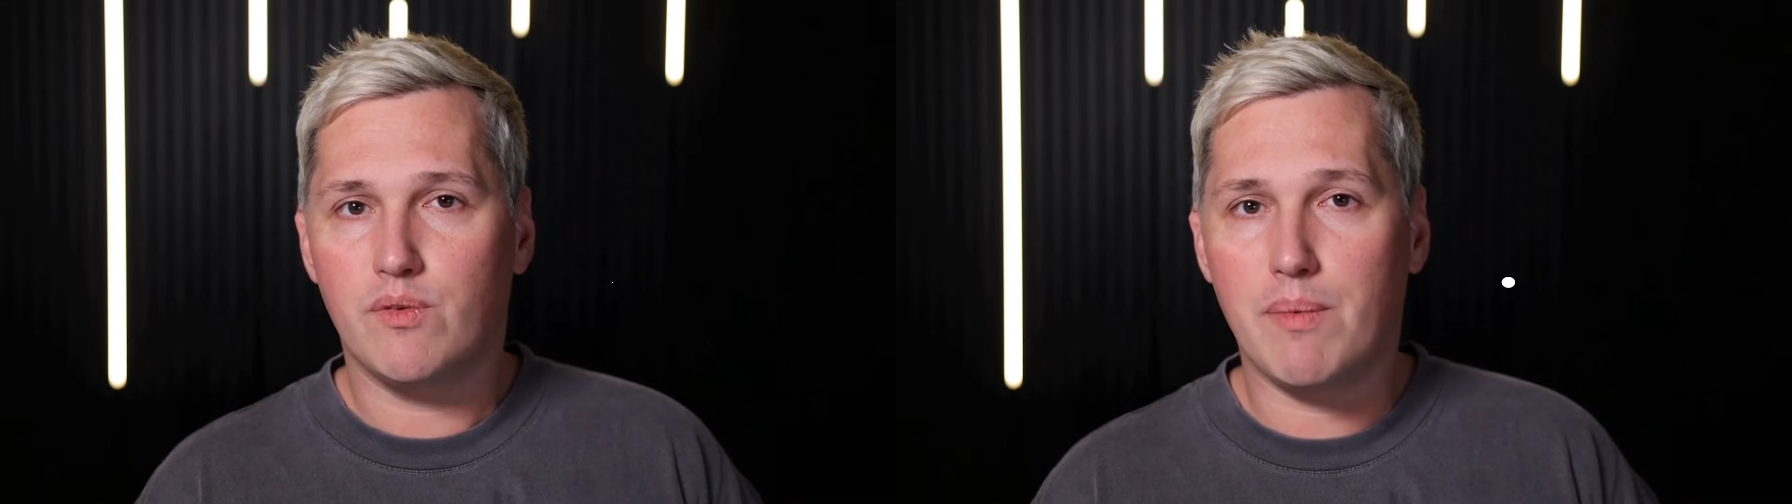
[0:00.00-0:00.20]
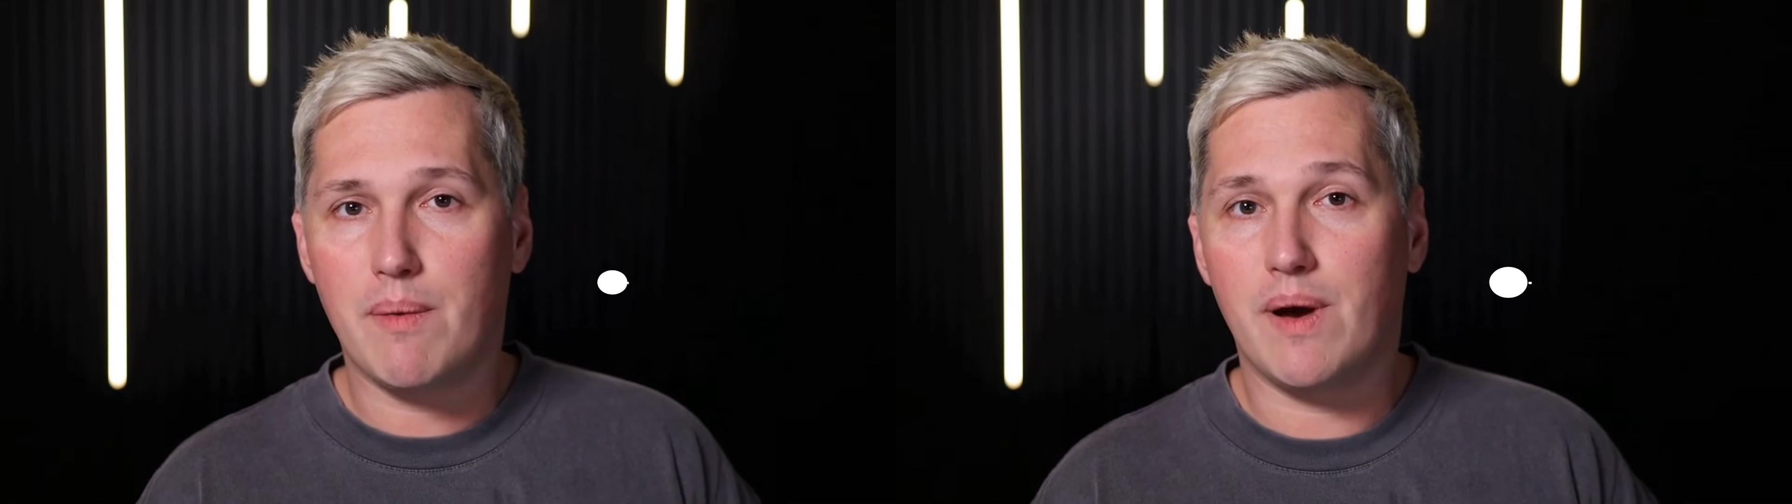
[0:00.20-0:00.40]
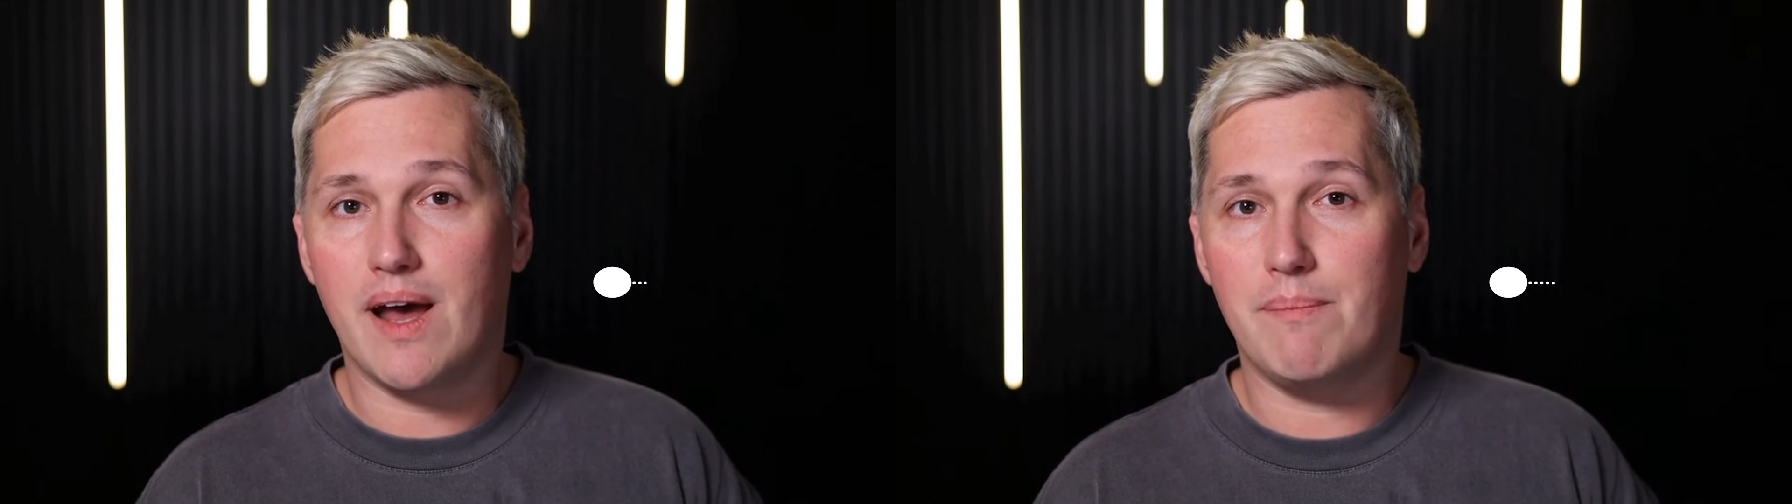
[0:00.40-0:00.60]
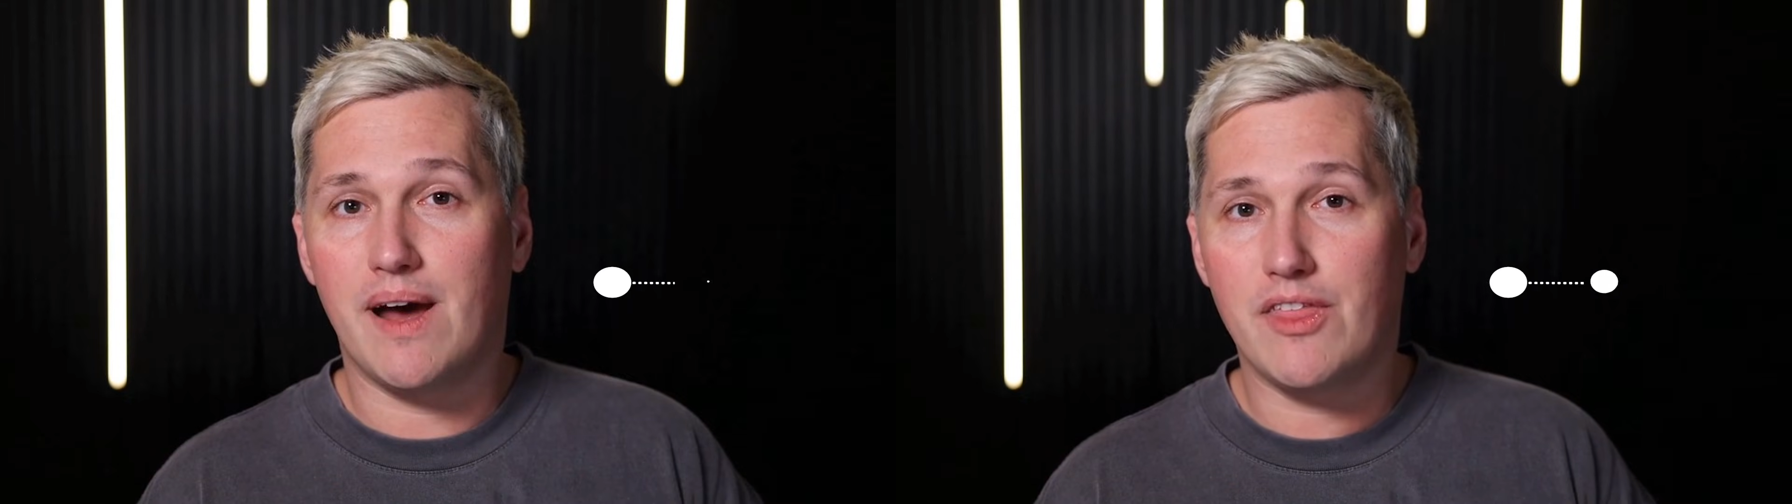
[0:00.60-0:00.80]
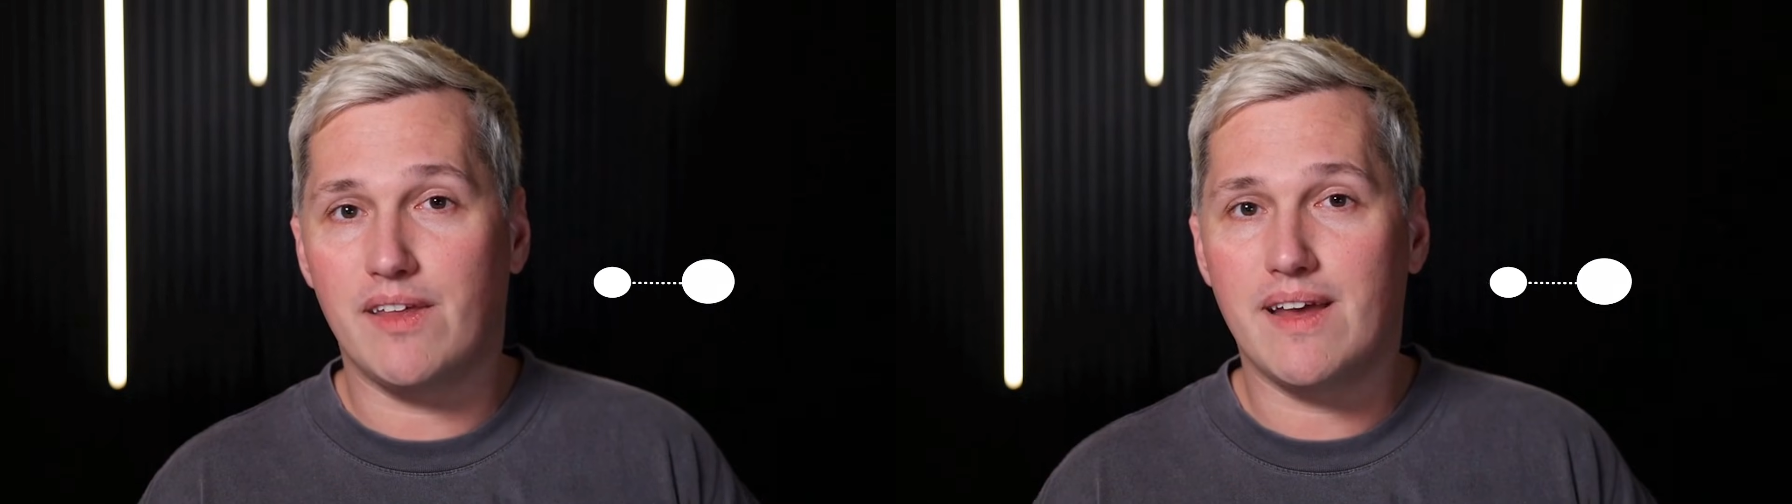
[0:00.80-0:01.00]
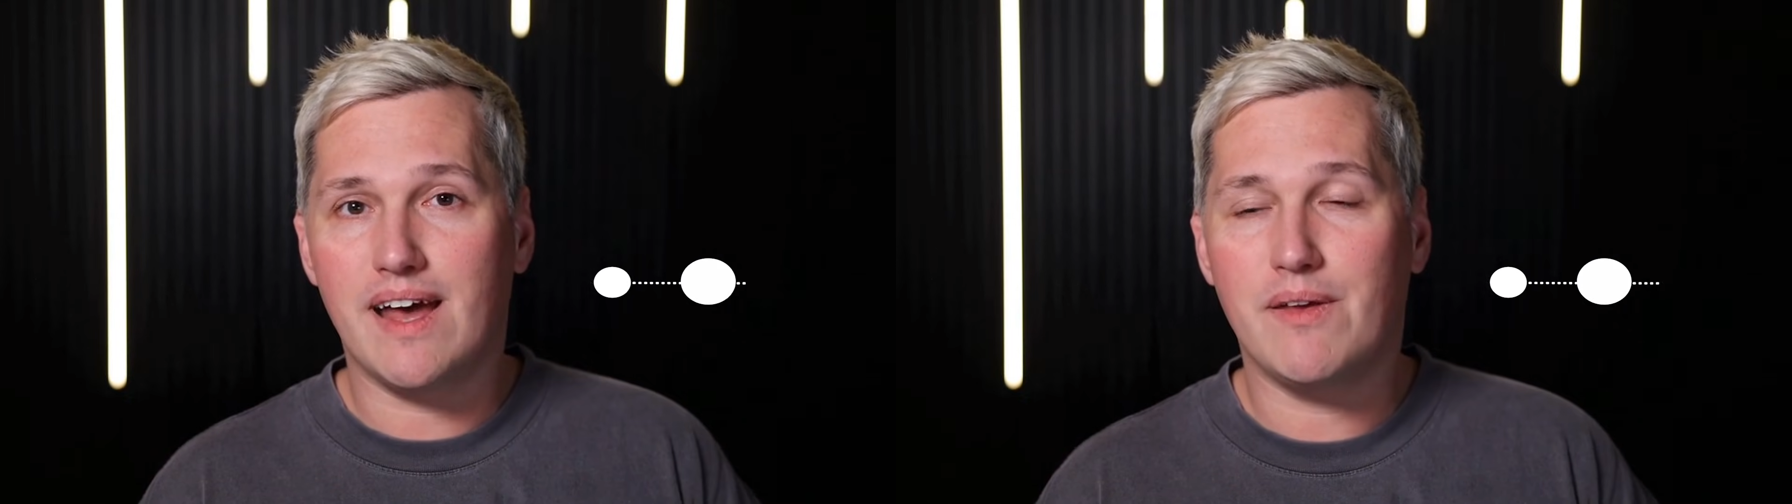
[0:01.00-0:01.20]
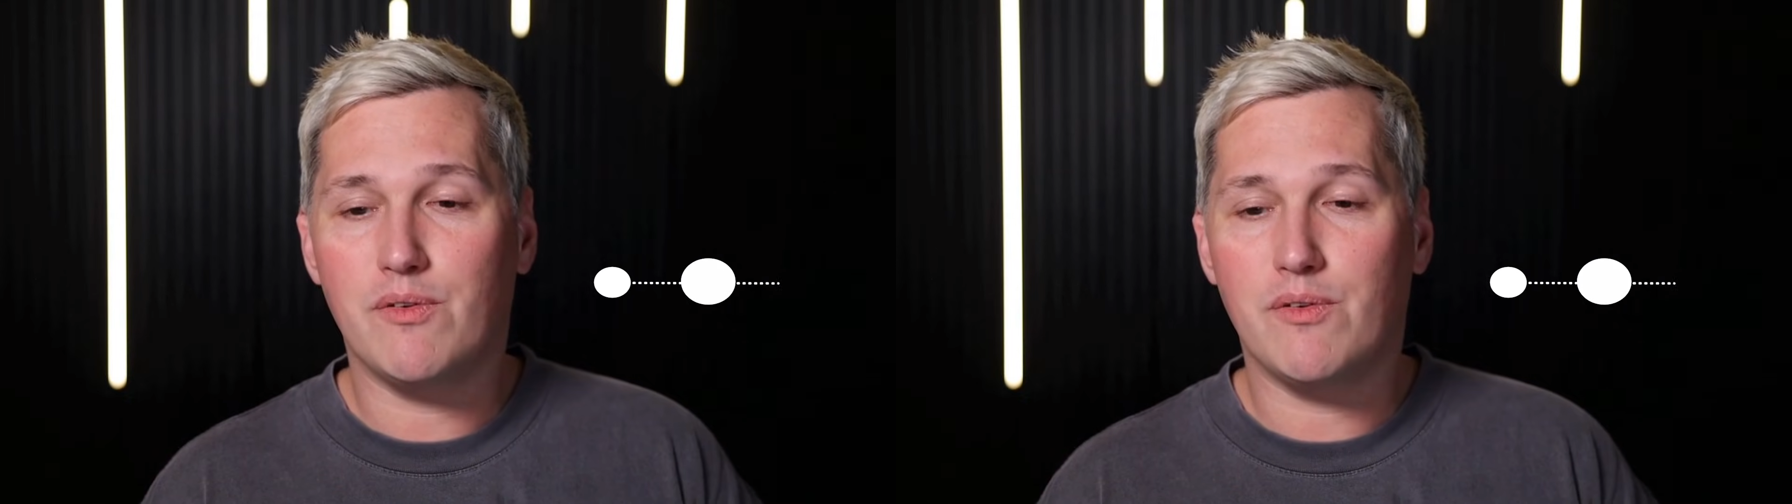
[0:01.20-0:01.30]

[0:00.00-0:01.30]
Remember I mentioned that